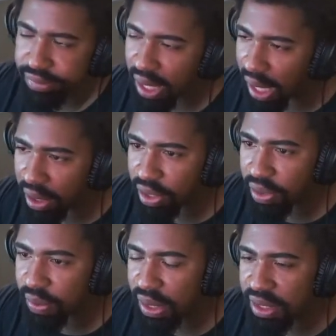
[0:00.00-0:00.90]
I don't
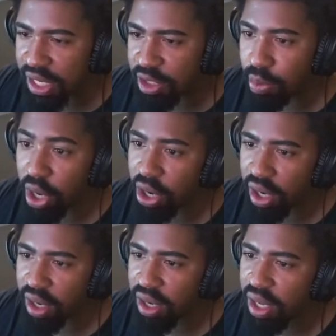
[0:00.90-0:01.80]
know. Let's say it's
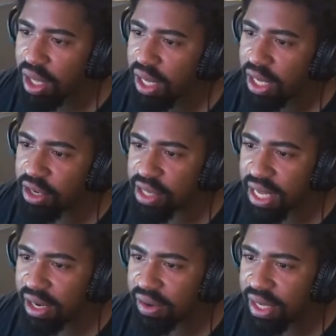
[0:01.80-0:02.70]
bunker and you're in that
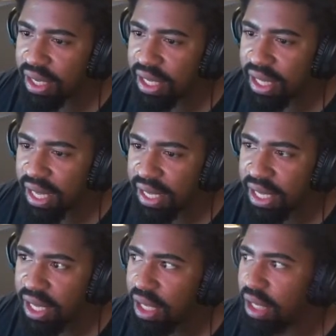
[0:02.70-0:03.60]
area, and like
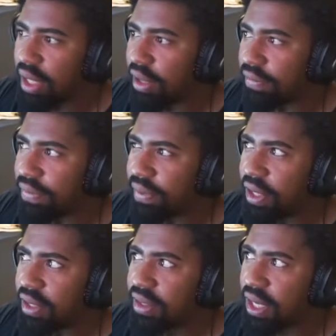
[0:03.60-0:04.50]
if the
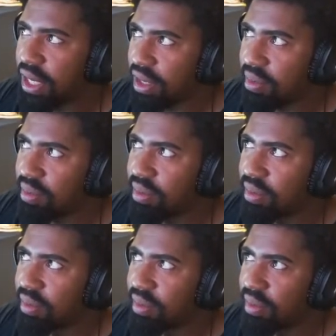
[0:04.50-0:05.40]

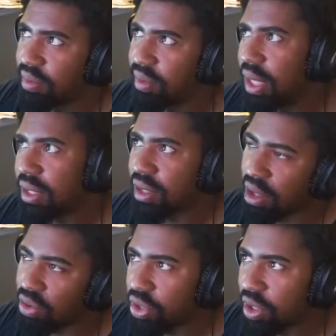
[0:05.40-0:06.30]
team is
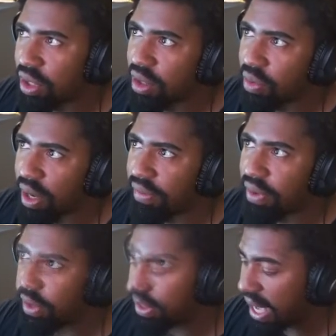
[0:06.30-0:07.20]
closer or
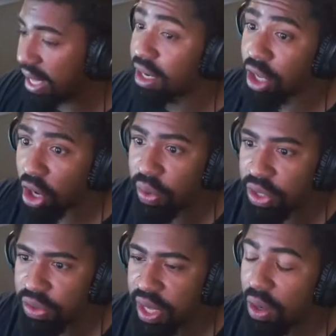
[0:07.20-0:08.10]
whatever, they can go and
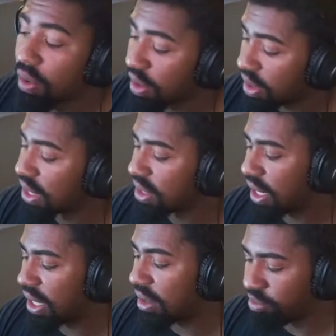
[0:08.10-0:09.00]
do that. Or let's
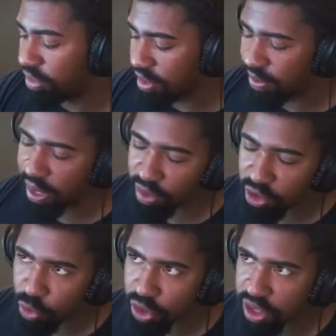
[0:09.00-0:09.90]
make a little
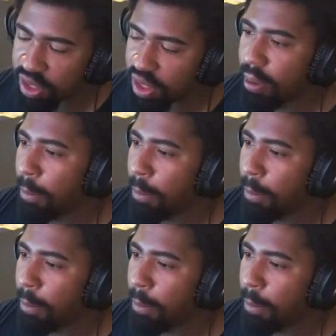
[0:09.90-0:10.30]
more sense here.